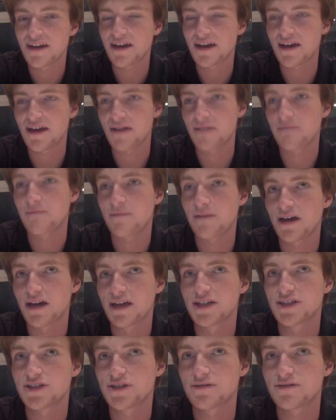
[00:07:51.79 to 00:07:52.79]
um,
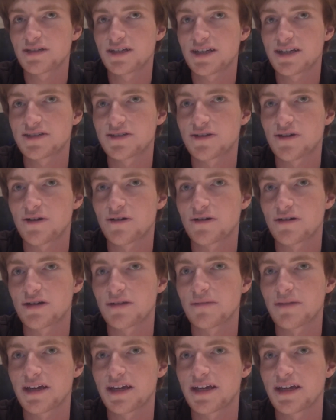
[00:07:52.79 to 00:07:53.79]
by shooting his dog or
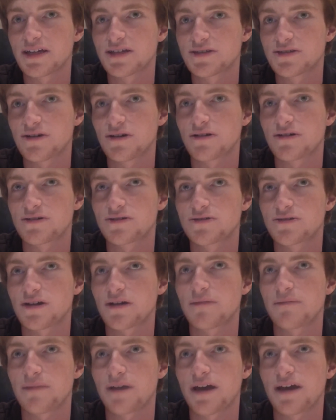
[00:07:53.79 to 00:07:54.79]
making his dog try
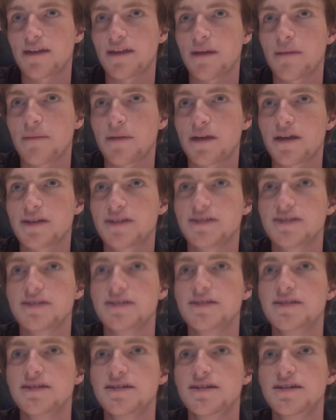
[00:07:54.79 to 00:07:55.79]
and bite that person,
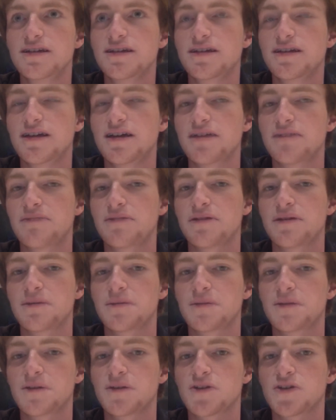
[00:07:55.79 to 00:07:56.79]
uh, putting him
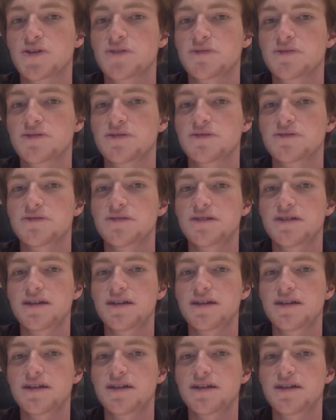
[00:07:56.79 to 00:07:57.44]
in the hospital.